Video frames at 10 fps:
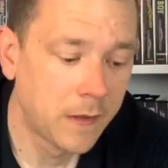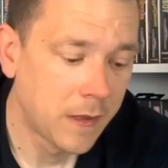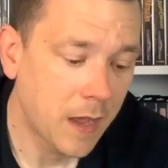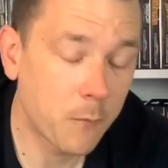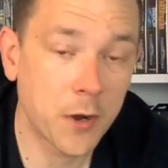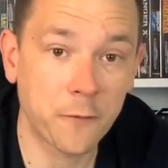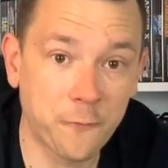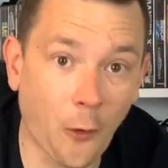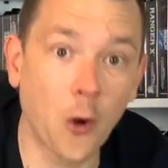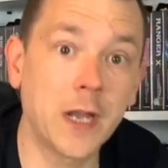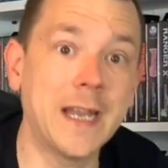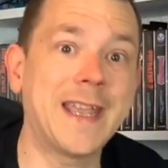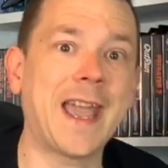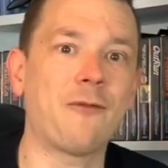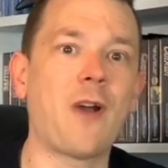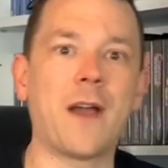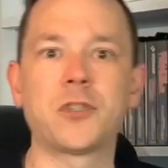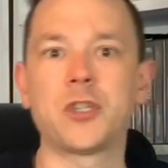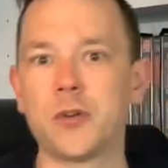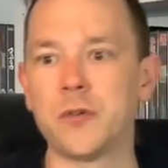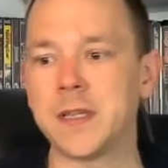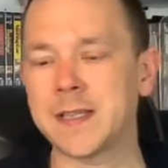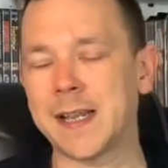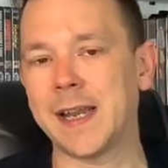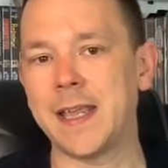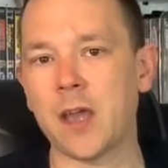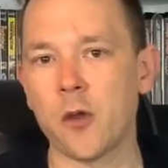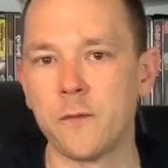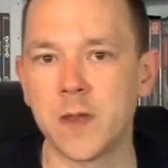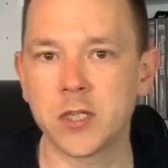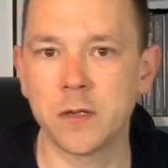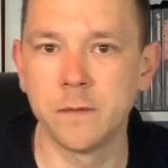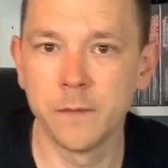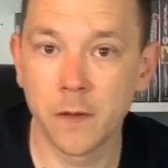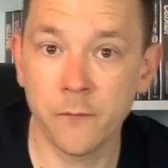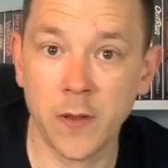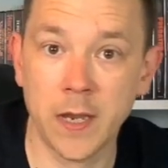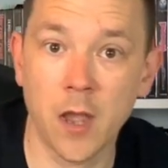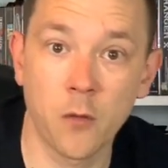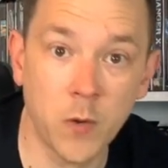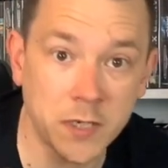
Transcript: And when I finally get round to doing this ColecoVision video, which